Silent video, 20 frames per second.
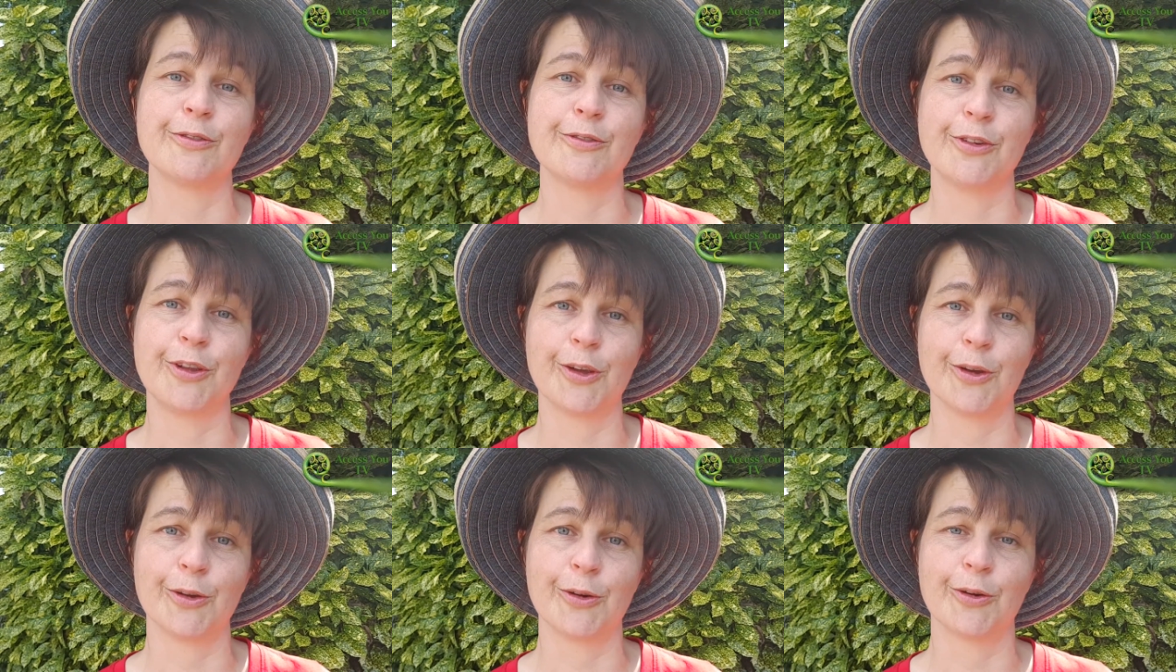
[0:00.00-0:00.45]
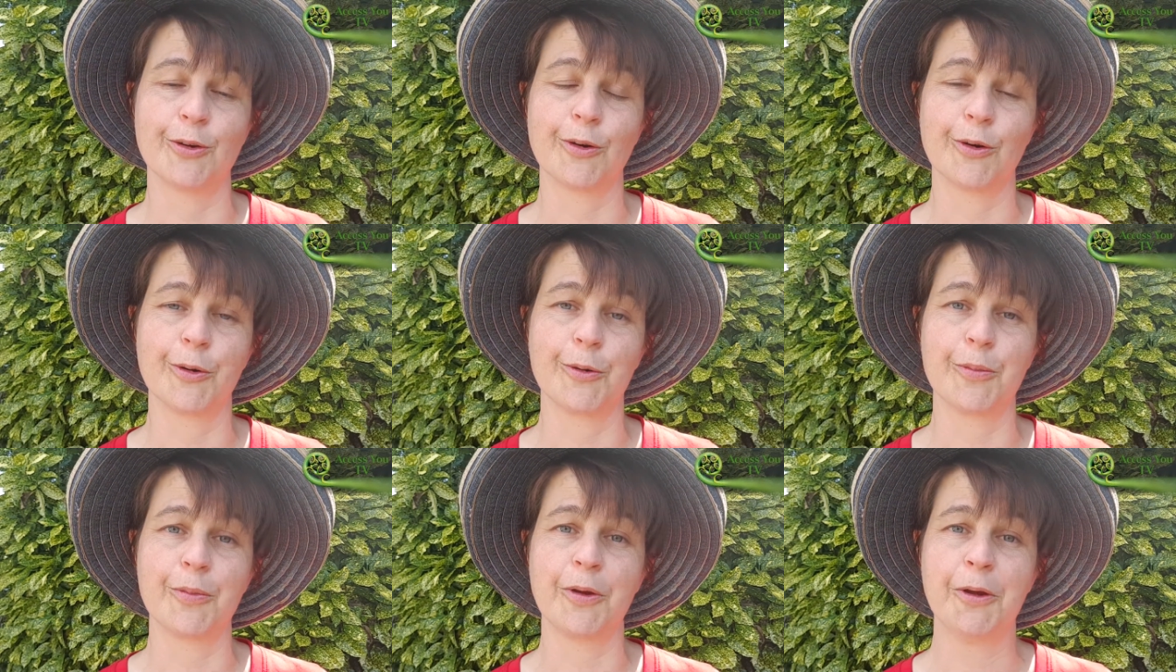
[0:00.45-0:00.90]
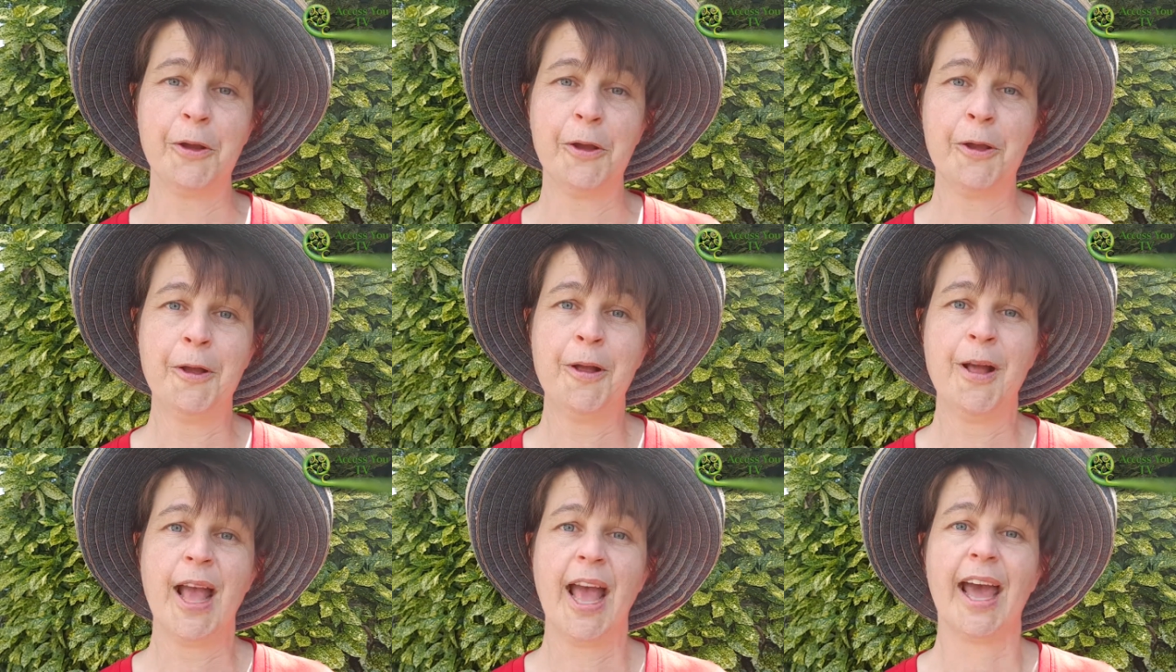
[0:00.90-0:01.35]
View group,
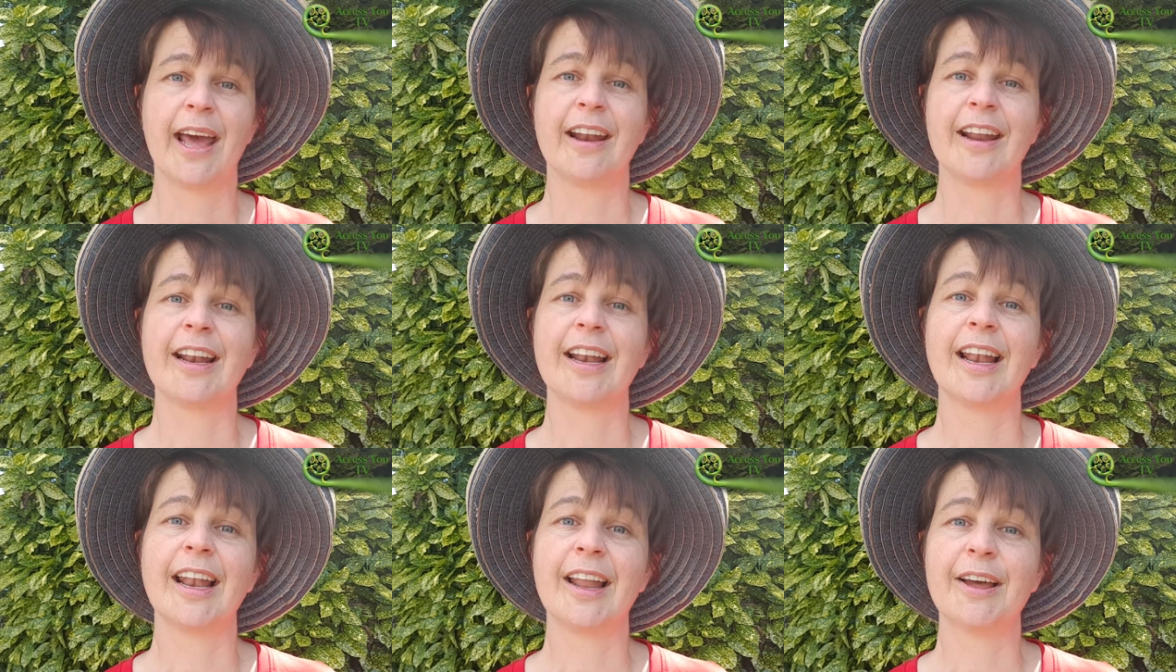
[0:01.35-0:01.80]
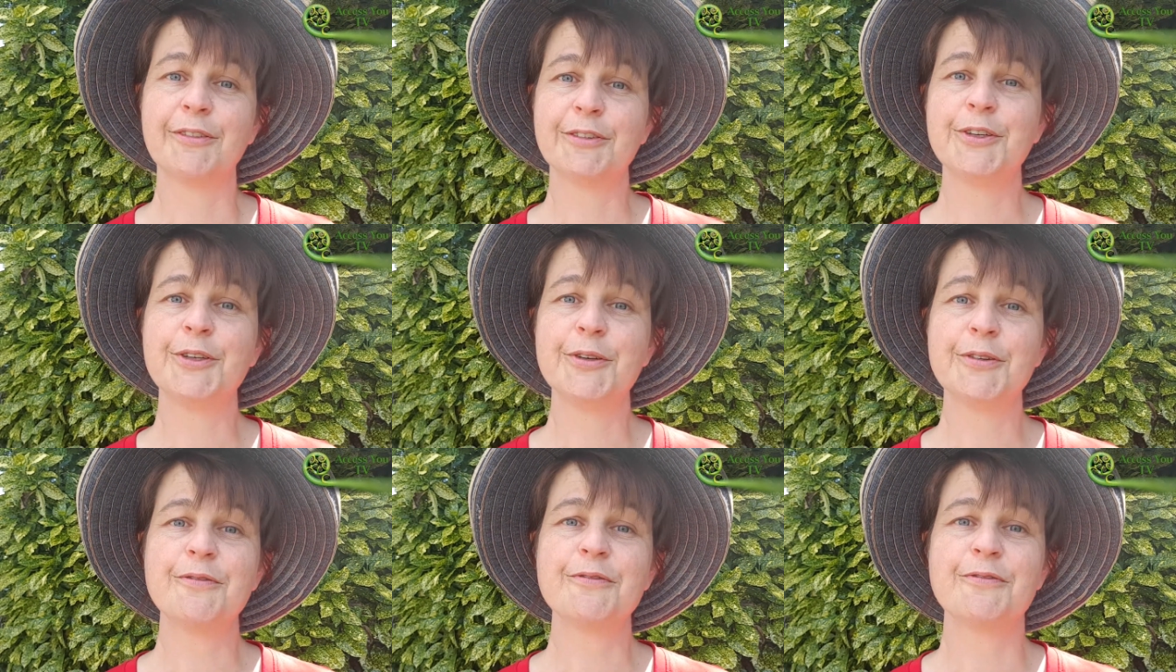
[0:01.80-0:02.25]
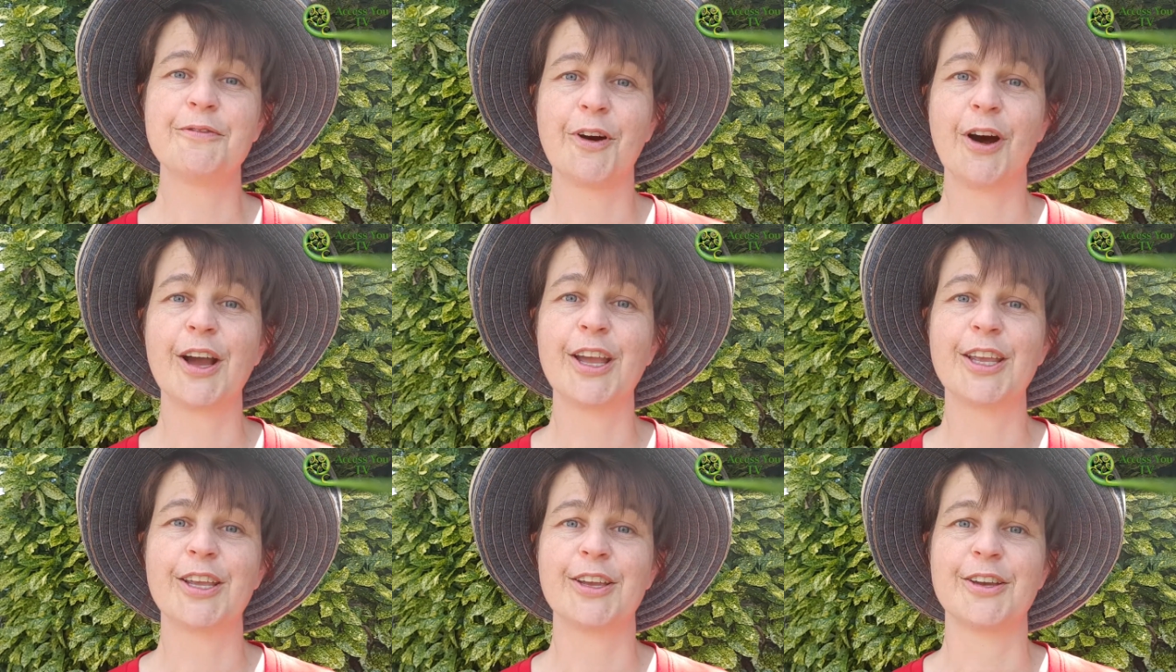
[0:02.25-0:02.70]
and I'd love to
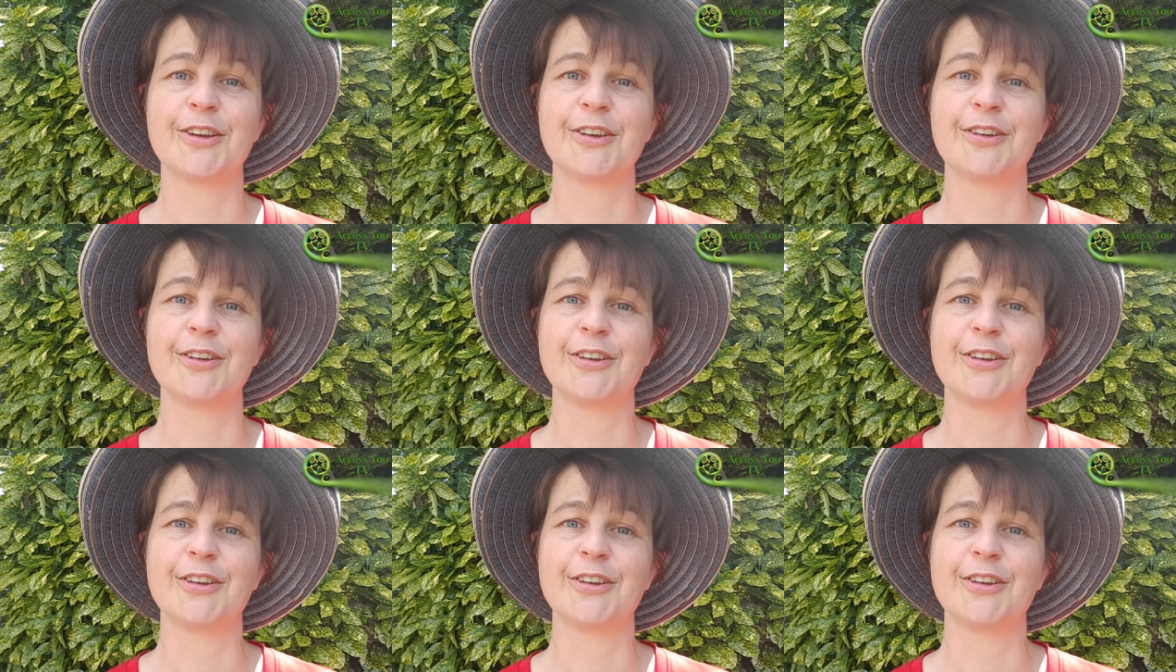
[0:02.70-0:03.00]
invite you